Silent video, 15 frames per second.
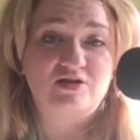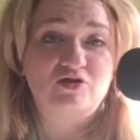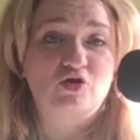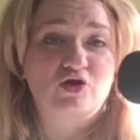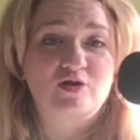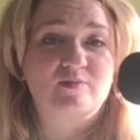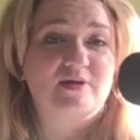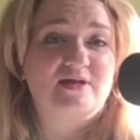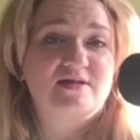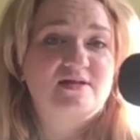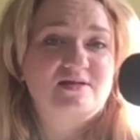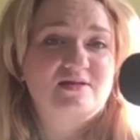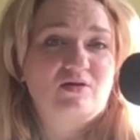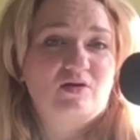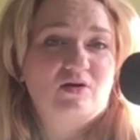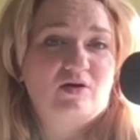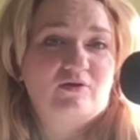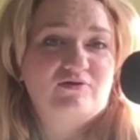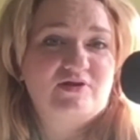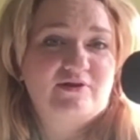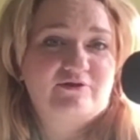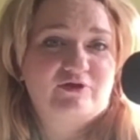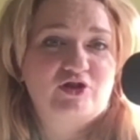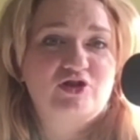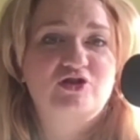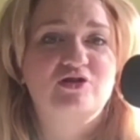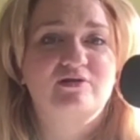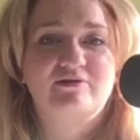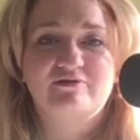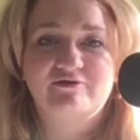documents of
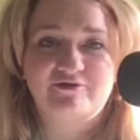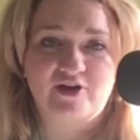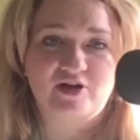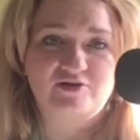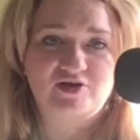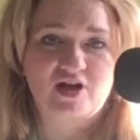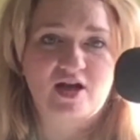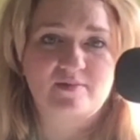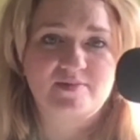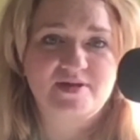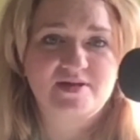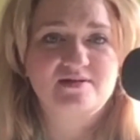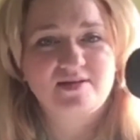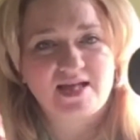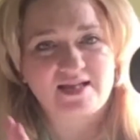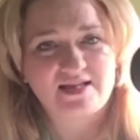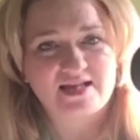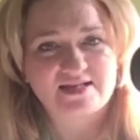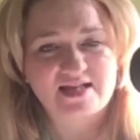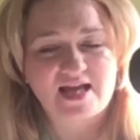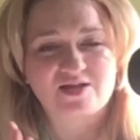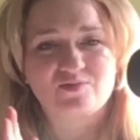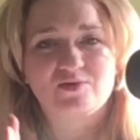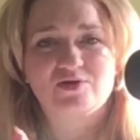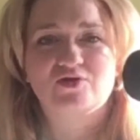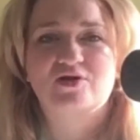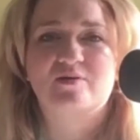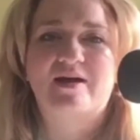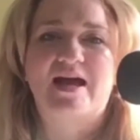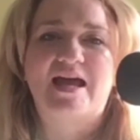different file types. In this case we're
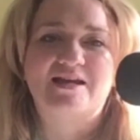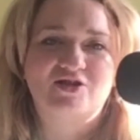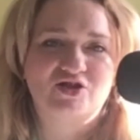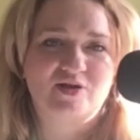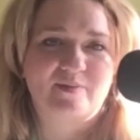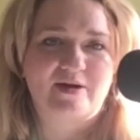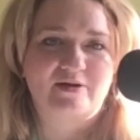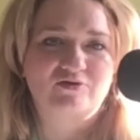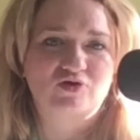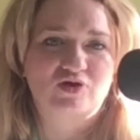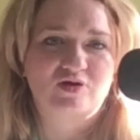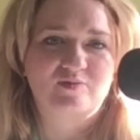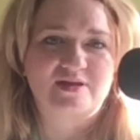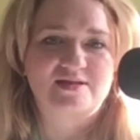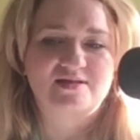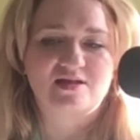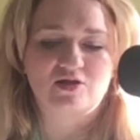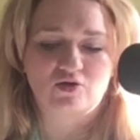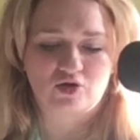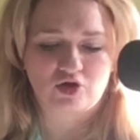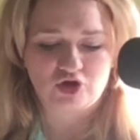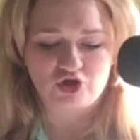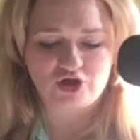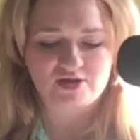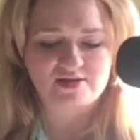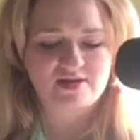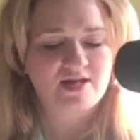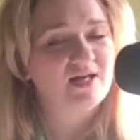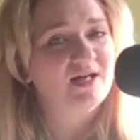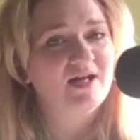talking about HTML documents that you can
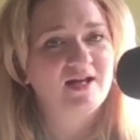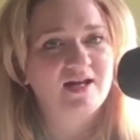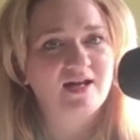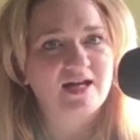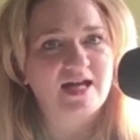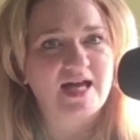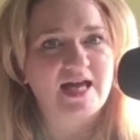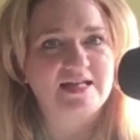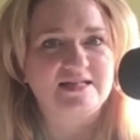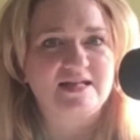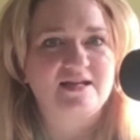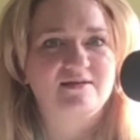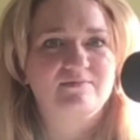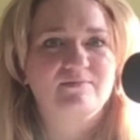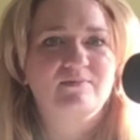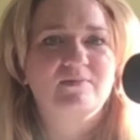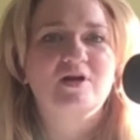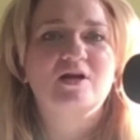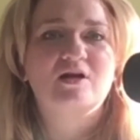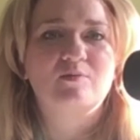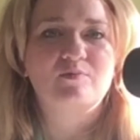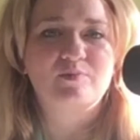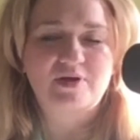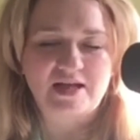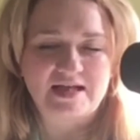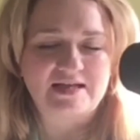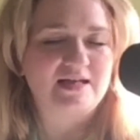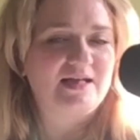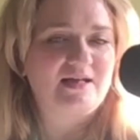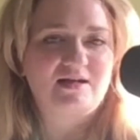just edit
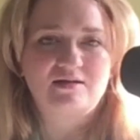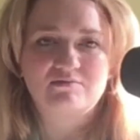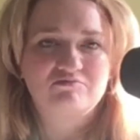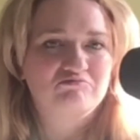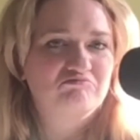completely